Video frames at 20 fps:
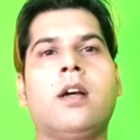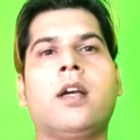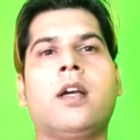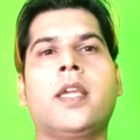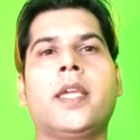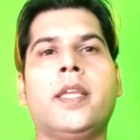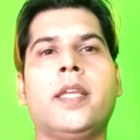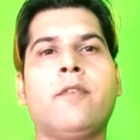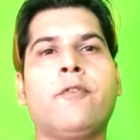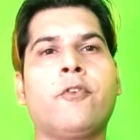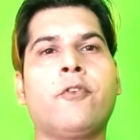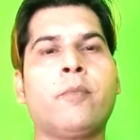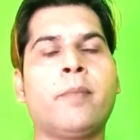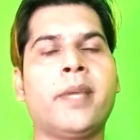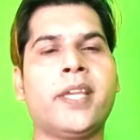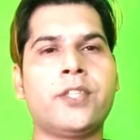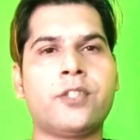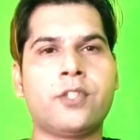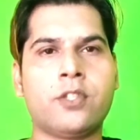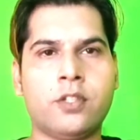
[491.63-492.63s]

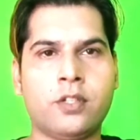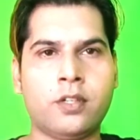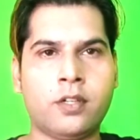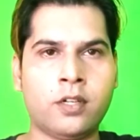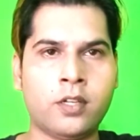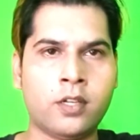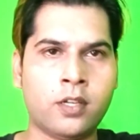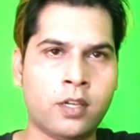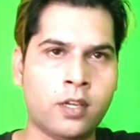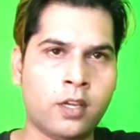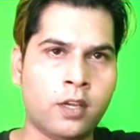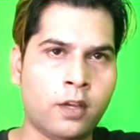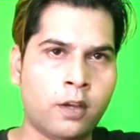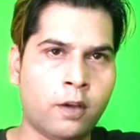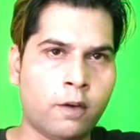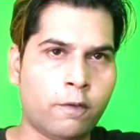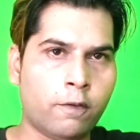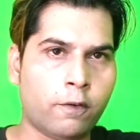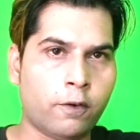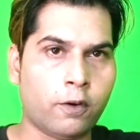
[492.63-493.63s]
information,
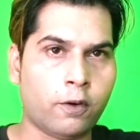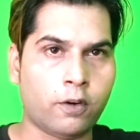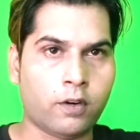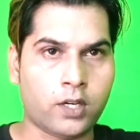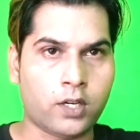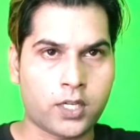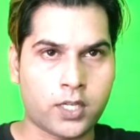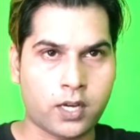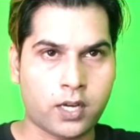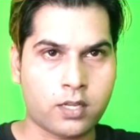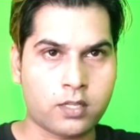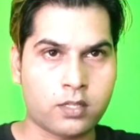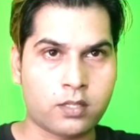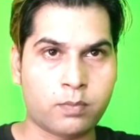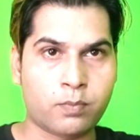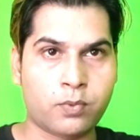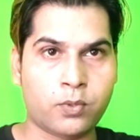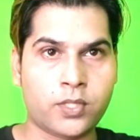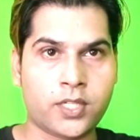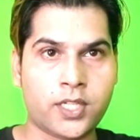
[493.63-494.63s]
for
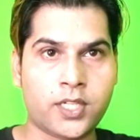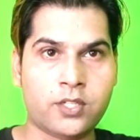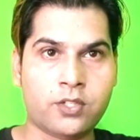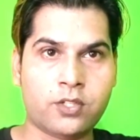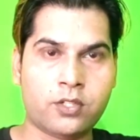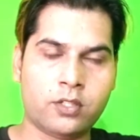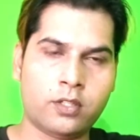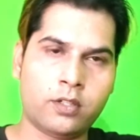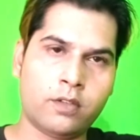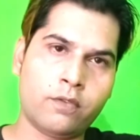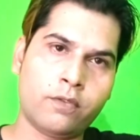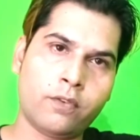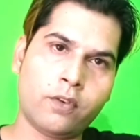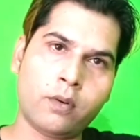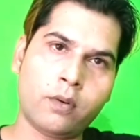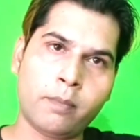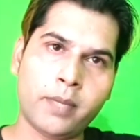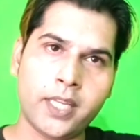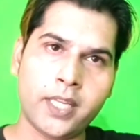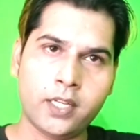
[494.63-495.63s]
transportation,
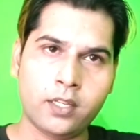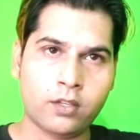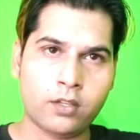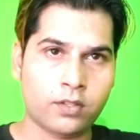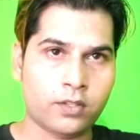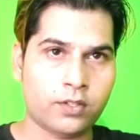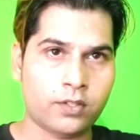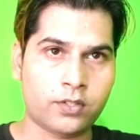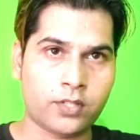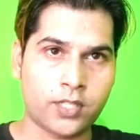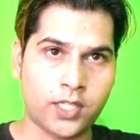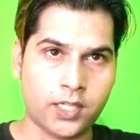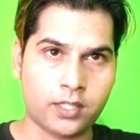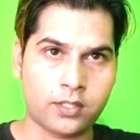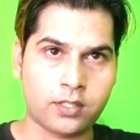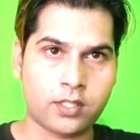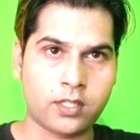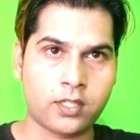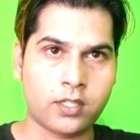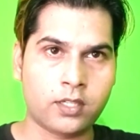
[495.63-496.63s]
for many other
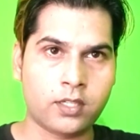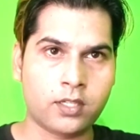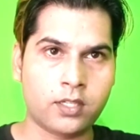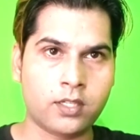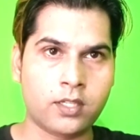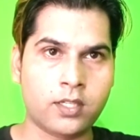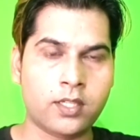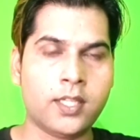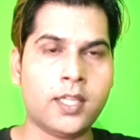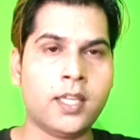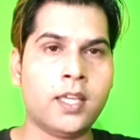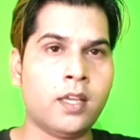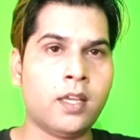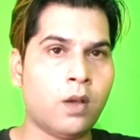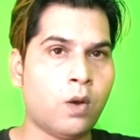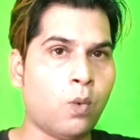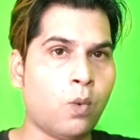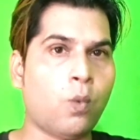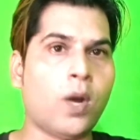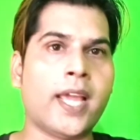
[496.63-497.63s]
things.
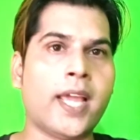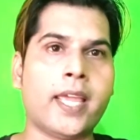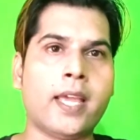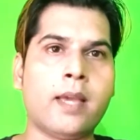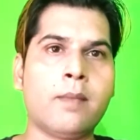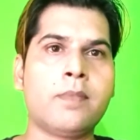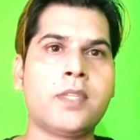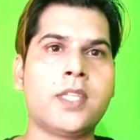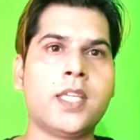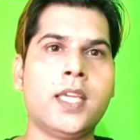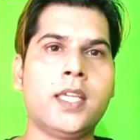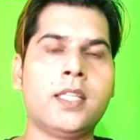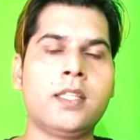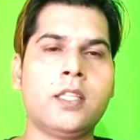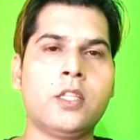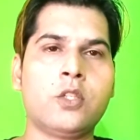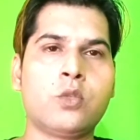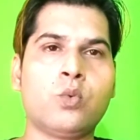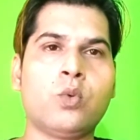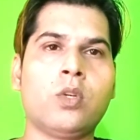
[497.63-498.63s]
Why I'm saying
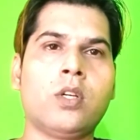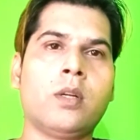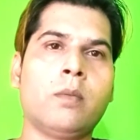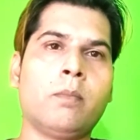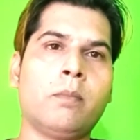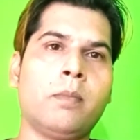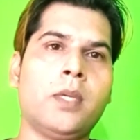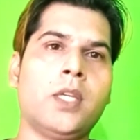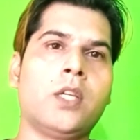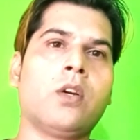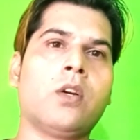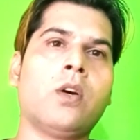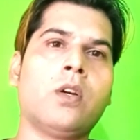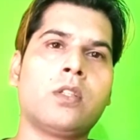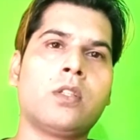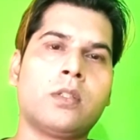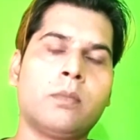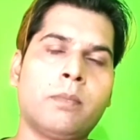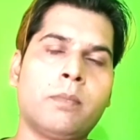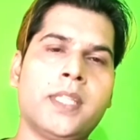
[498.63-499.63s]
this one?
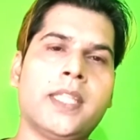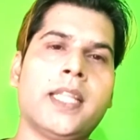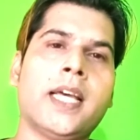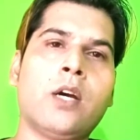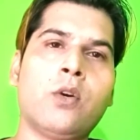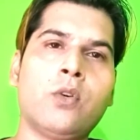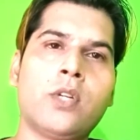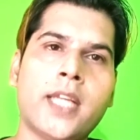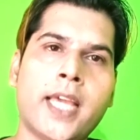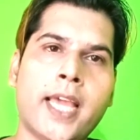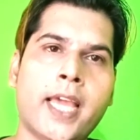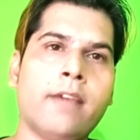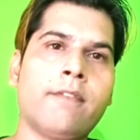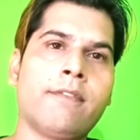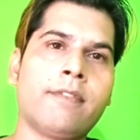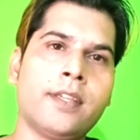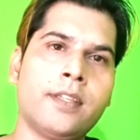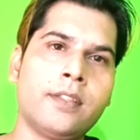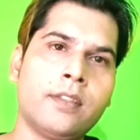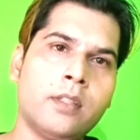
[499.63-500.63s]
Because without
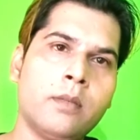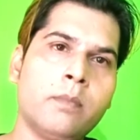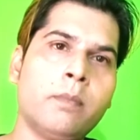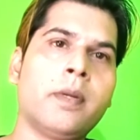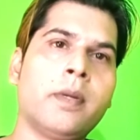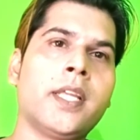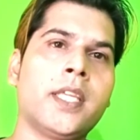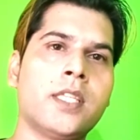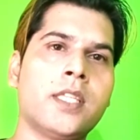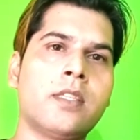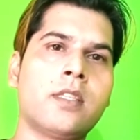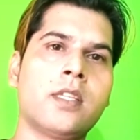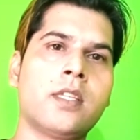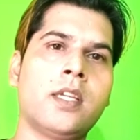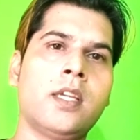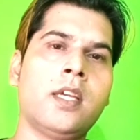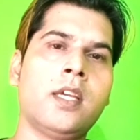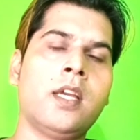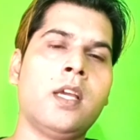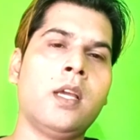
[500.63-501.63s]
having the bridge,
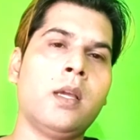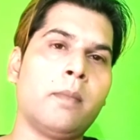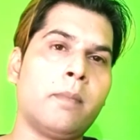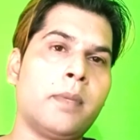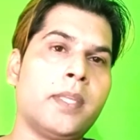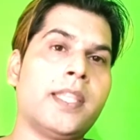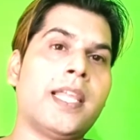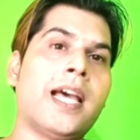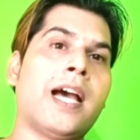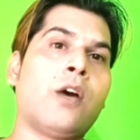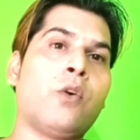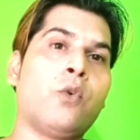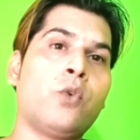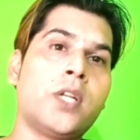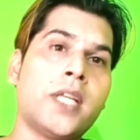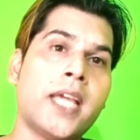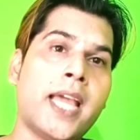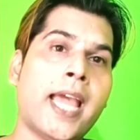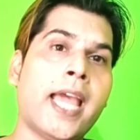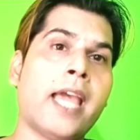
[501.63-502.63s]

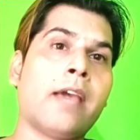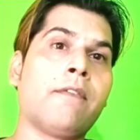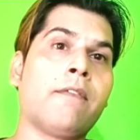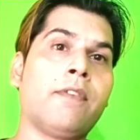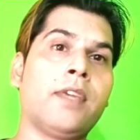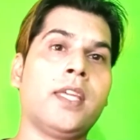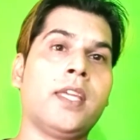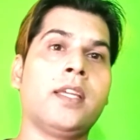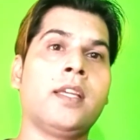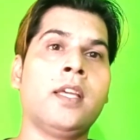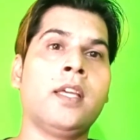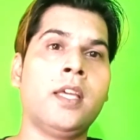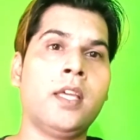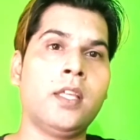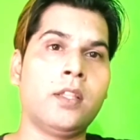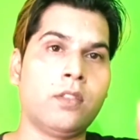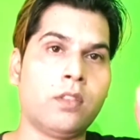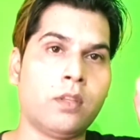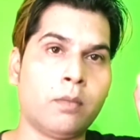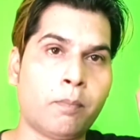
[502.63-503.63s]
without having
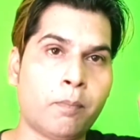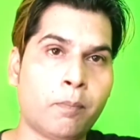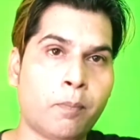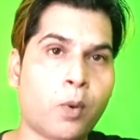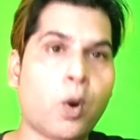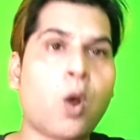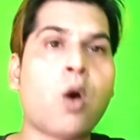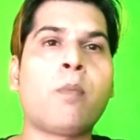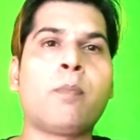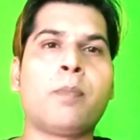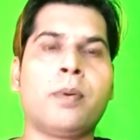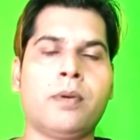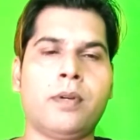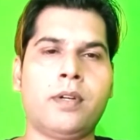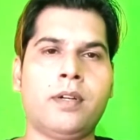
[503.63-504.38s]
the proper